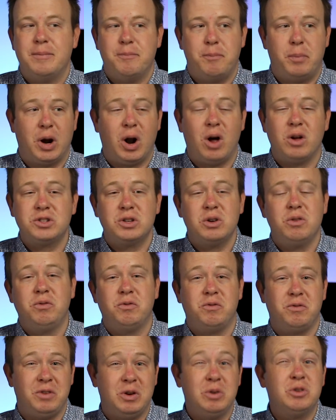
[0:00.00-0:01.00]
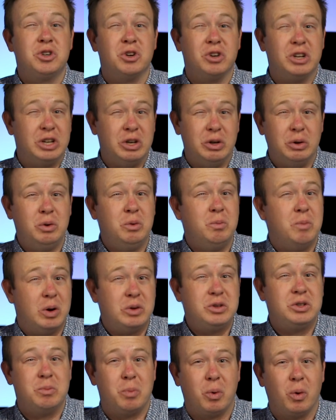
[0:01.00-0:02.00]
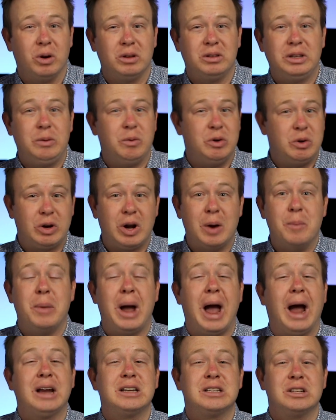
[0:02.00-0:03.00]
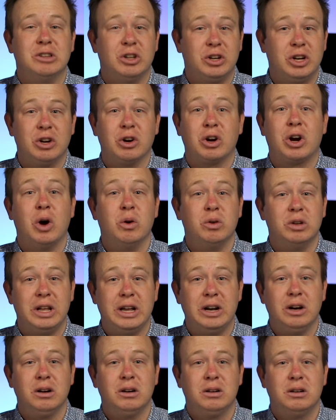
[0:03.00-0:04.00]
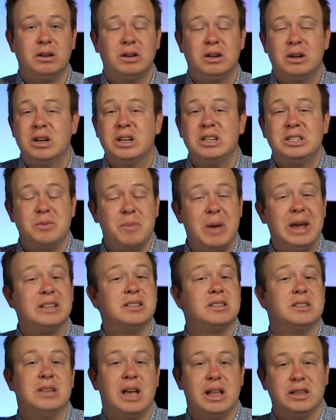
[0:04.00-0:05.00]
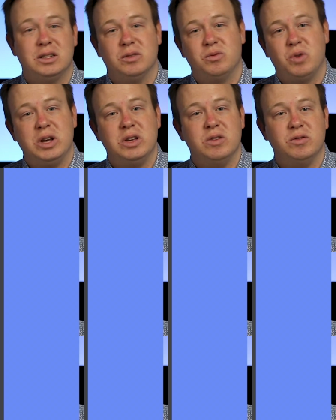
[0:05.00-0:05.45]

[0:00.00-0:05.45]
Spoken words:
but also future you, most importantly, when you come back to look at your code later, to make sense of what you've